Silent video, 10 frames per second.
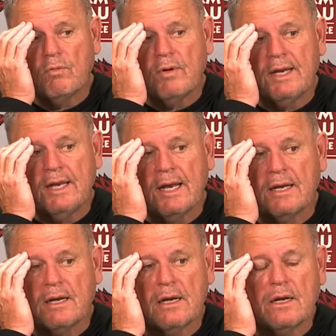we
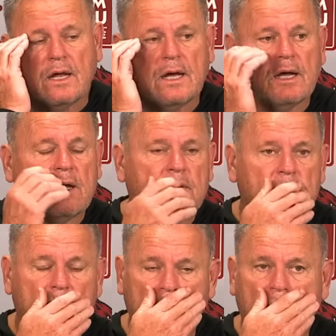didn't. Uh,
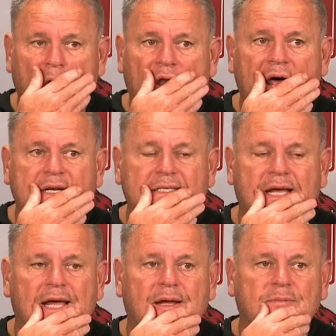you know, a lot of
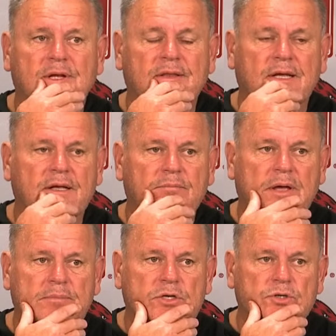times I think
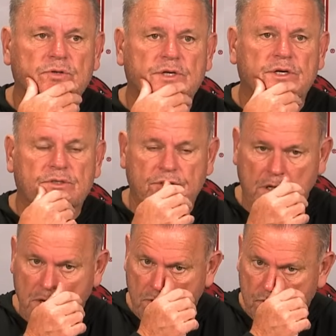maybe two years
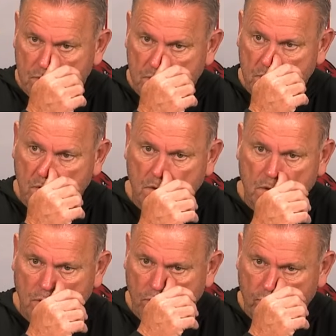ago,
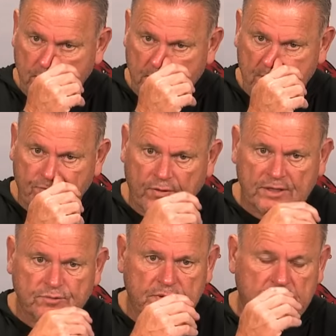we had a
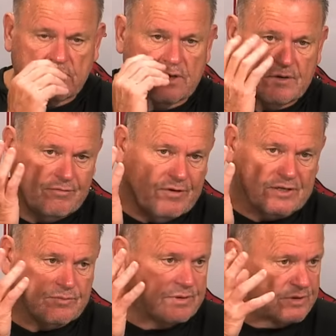freshman or a
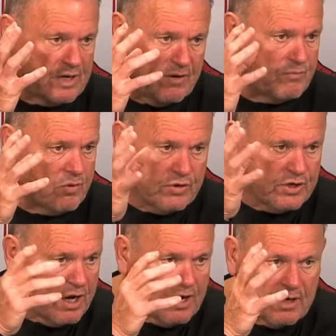freshman sophomore
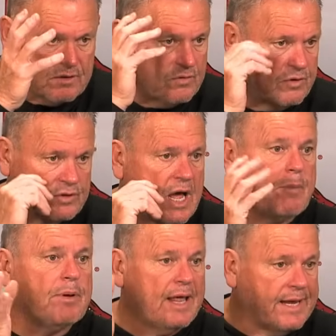young
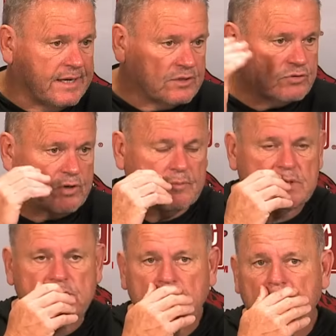not playing
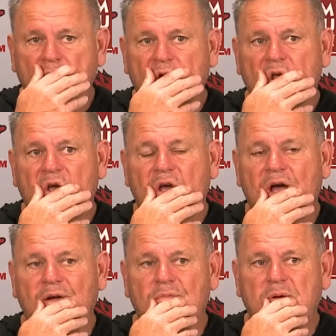scrimmage.
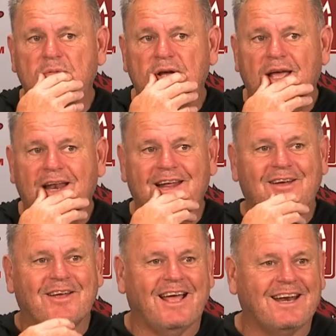I remember we, got,
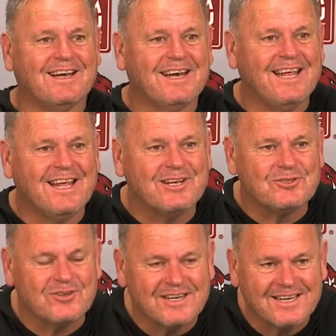we had a knee
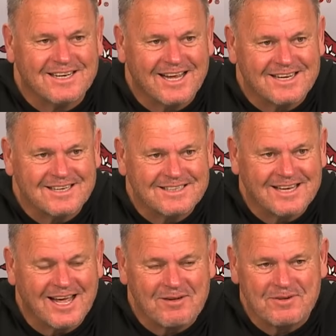injury in that
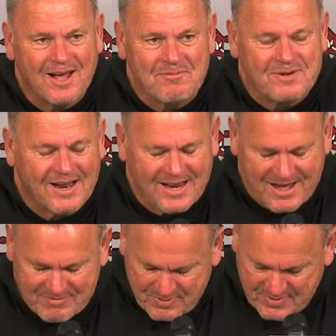time, and I'm not
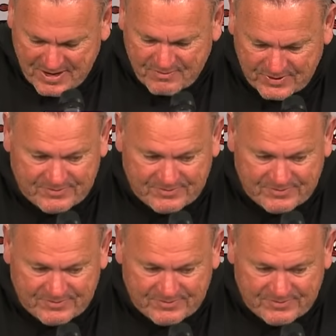laughing about it. We